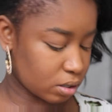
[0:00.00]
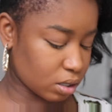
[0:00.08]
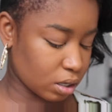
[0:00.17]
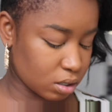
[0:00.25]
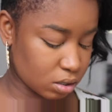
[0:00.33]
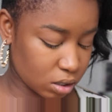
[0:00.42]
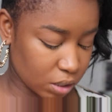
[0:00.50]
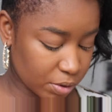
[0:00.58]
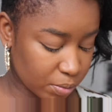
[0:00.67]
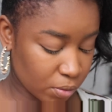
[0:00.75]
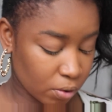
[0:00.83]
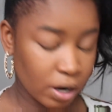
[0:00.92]
to set it just a little
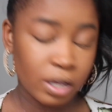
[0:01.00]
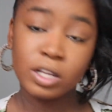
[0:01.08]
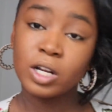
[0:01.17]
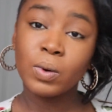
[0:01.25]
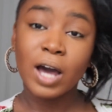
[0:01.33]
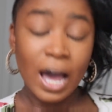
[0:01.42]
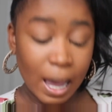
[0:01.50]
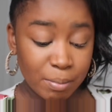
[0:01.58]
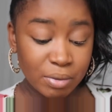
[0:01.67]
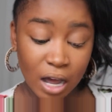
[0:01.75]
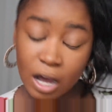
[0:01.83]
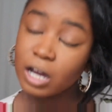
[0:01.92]
bit more. And you know what?
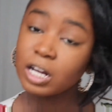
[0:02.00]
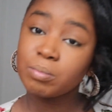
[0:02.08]
I'm not going